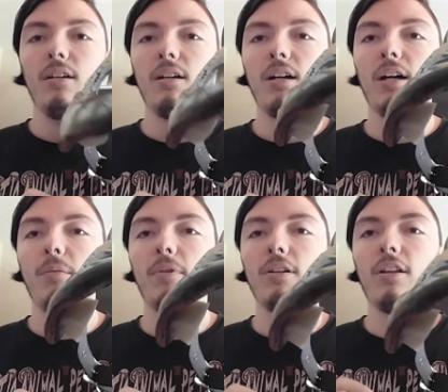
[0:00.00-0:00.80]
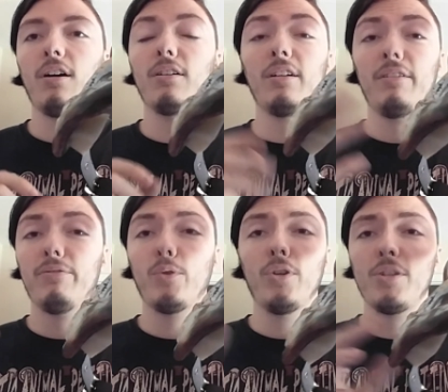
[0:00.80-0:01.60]
along,
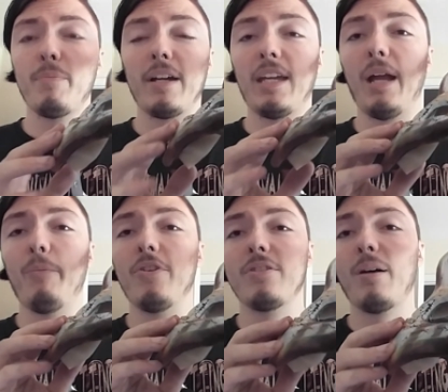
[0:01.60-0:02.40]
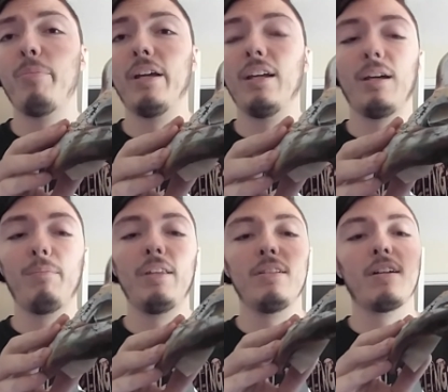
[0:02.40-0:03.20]
of course, my camera is not picking
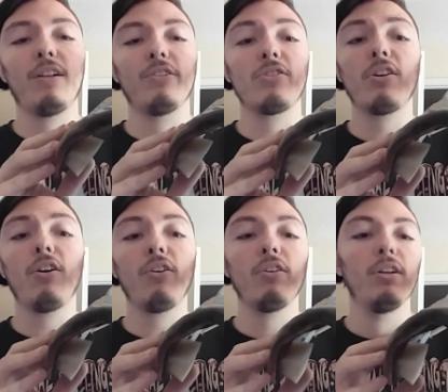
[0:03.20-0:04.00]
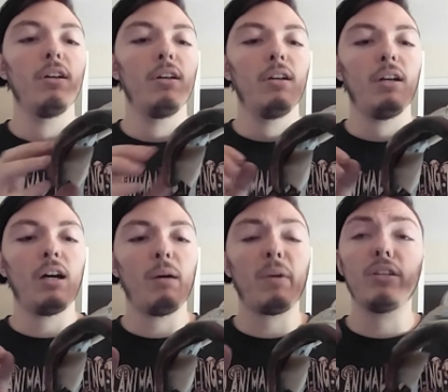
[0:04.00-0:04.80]
up these colors at all.
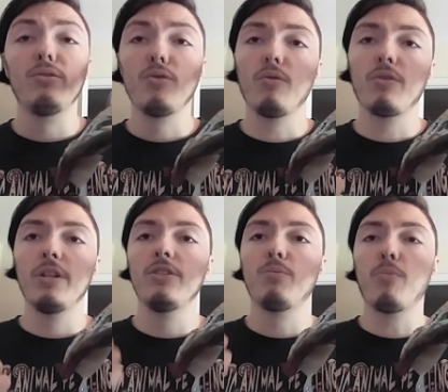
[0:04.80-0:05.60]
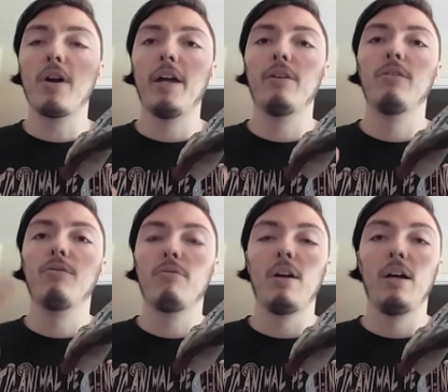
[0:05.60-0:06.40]
I used orange, brown,
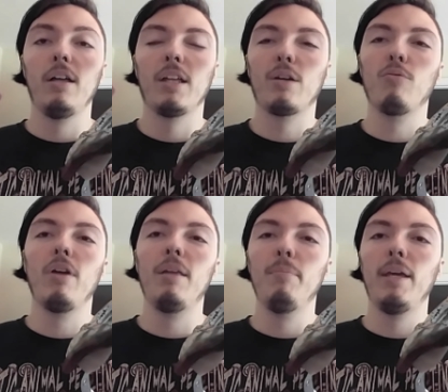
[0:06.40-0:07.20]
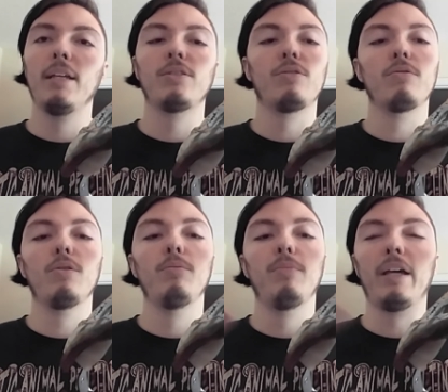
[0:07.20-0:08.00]
like a red mix, a
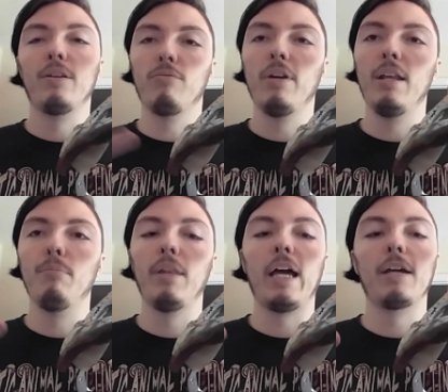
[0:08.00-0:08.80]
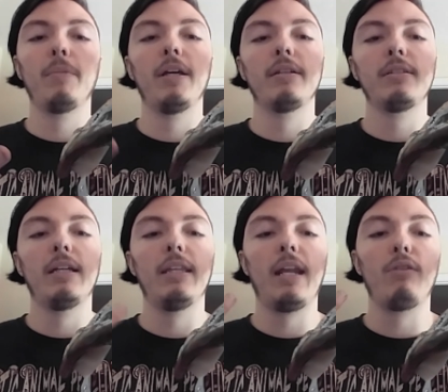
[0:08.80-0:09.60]
real like red and black mix,
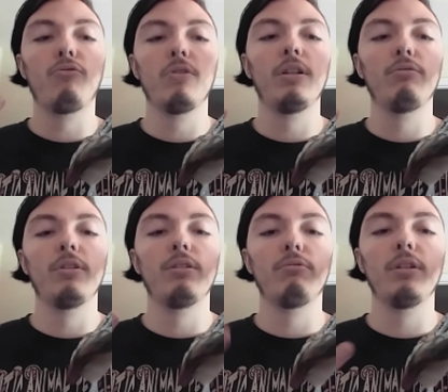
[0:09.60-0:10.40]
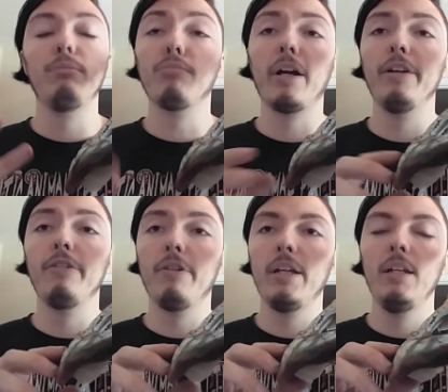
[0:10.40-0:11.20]
and then a really bright
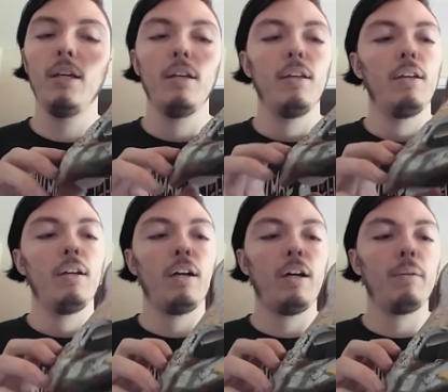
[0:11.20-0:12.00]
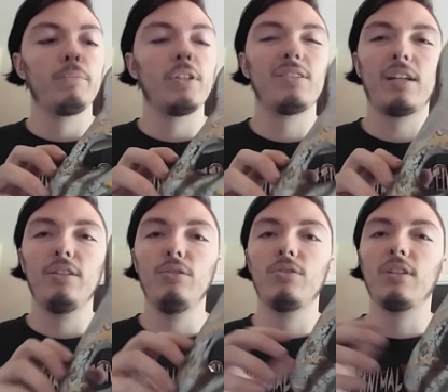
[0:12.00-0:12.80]
green, because I
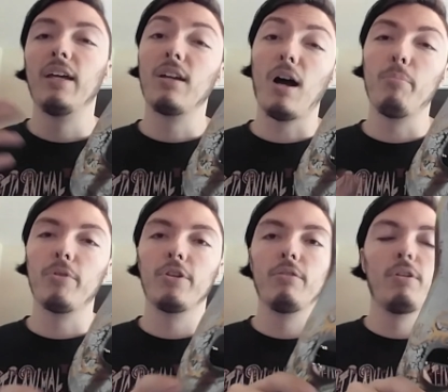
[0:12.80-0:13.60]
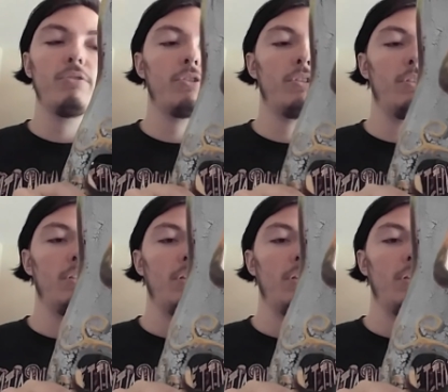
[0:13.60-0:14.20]
used like copper corrosion